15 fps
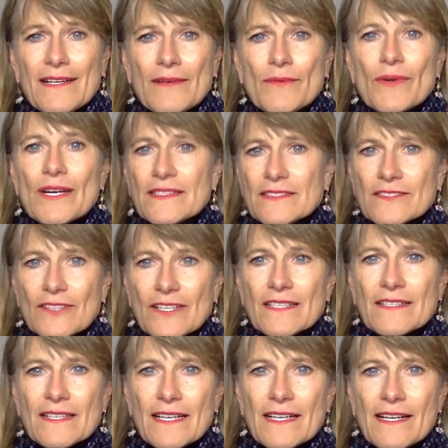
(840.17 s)
where I started
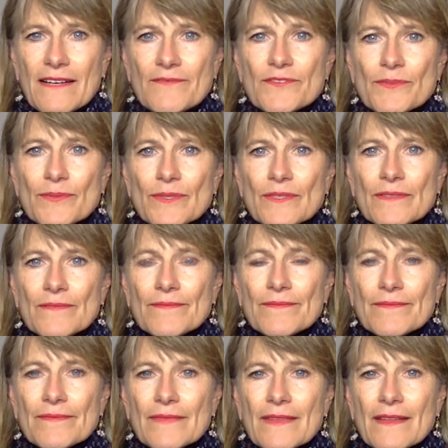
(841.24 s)
to get comfortable.
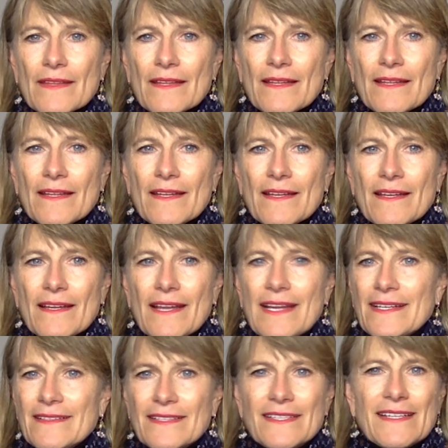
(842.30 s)
And
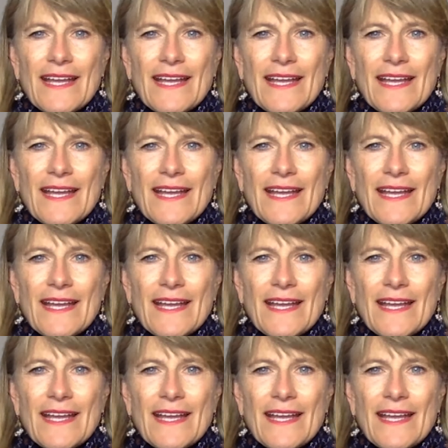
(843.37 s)
it didn't